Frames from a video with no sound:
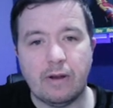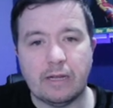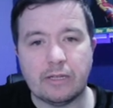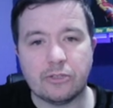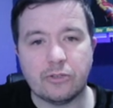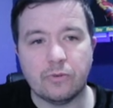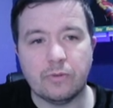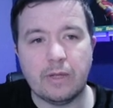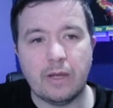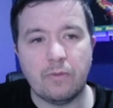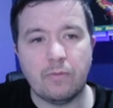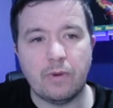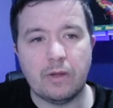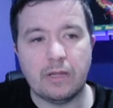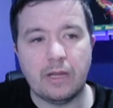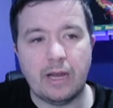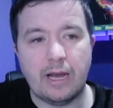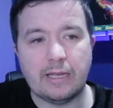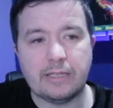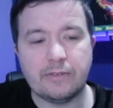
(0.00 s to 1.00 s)
So yeah, uh,
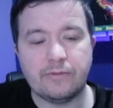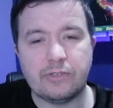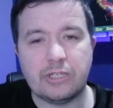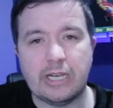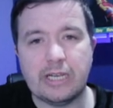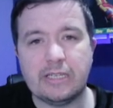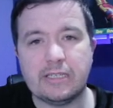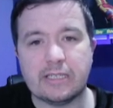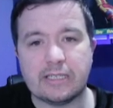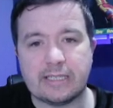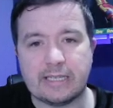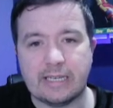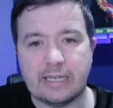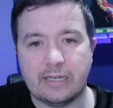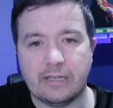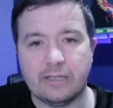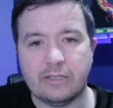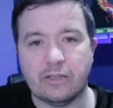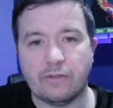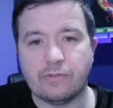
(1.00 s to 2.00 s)
as I've changed the skin,
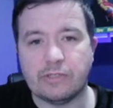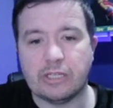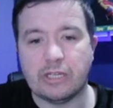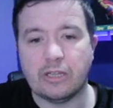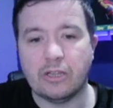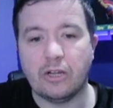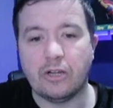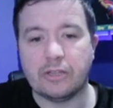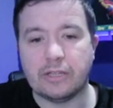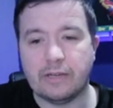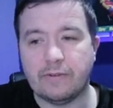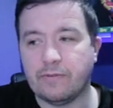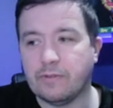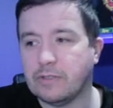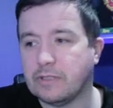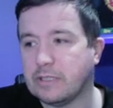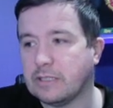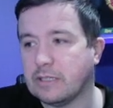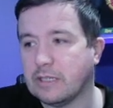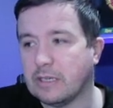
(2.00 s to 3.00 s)
there's obviously a lot of
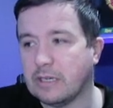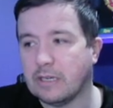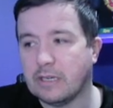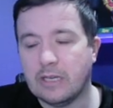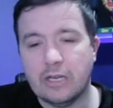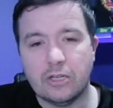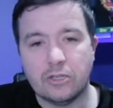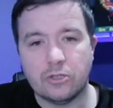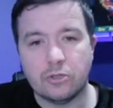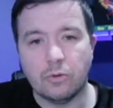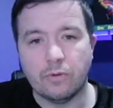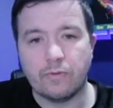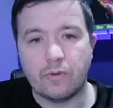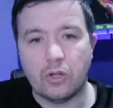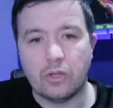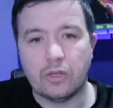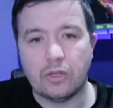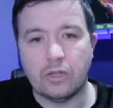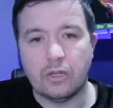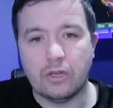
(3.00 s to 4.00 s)
differences here. So we've
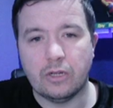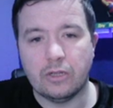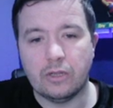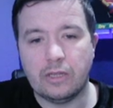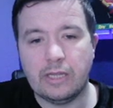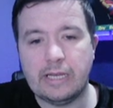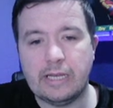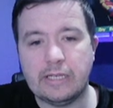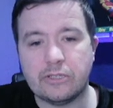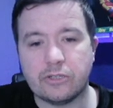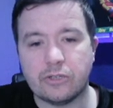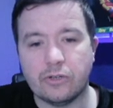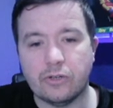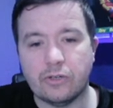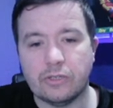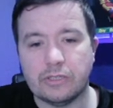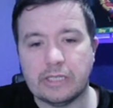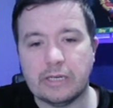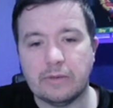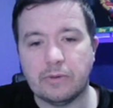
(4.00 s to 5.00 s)
got uh, latest
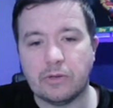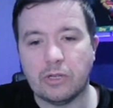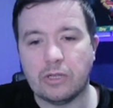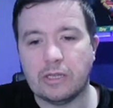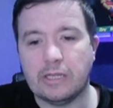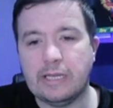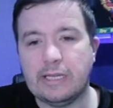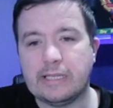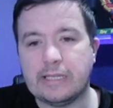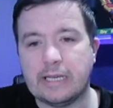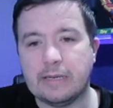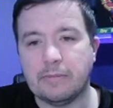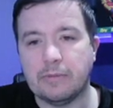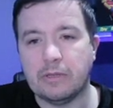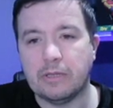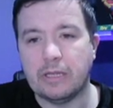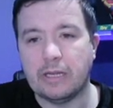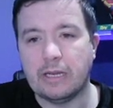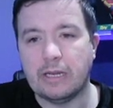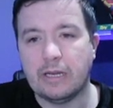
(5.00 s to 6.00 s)
scores here. We've got league table
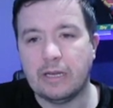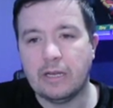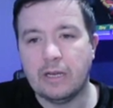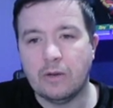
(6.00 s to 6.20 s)
there.